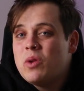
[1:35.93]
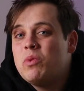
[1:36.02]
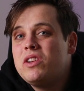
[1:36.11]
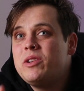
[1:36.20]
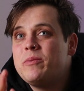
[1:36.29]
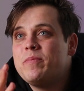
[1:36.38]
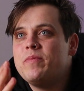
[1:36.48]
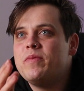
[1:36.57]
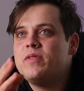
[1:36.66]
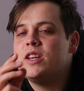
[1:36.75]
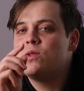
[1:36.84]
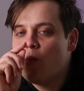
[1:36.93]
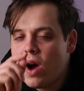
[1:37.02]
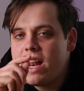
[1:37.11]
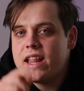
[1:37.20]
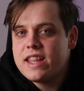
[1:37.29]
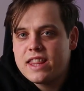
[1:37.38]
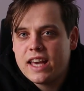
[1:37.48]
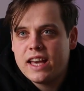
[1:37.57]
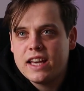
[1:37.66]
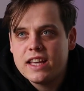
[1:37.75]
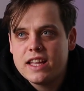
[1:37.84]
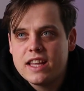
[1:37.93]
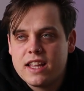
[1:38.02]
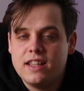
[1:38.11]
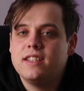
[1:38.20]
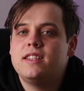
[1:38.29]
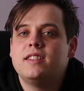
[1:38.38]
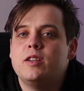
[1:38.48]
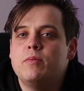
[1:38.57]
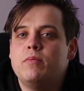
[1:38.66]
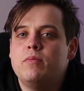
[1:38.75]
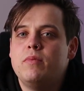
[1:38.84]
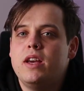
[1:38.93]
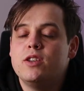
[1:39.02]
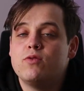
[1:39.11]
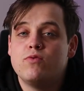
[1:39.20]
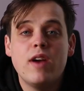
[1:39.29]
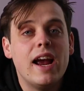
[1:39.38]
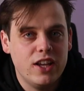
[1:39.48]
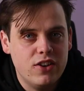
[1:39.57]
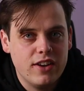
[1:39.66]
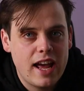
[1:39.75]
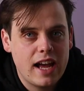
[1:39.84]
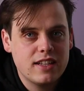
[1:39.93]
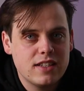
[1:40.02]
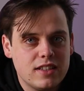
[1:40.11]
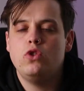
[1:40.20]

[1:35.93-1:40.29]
Well, there's one other thing that this system is really good at.